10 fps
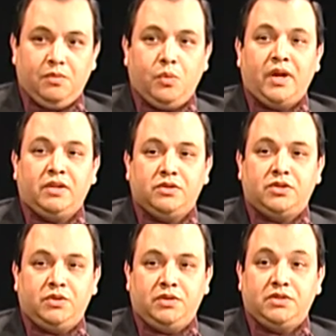regular
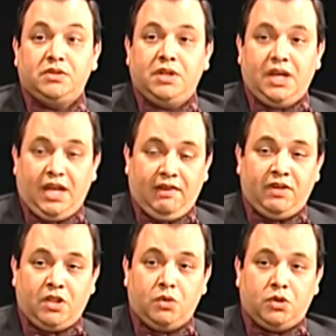students,
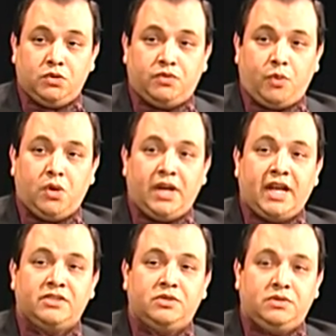even though those foreign
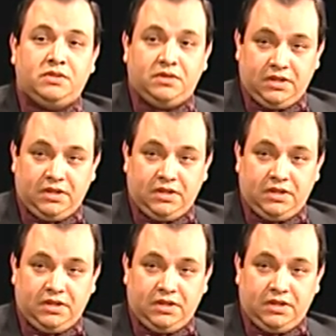nationals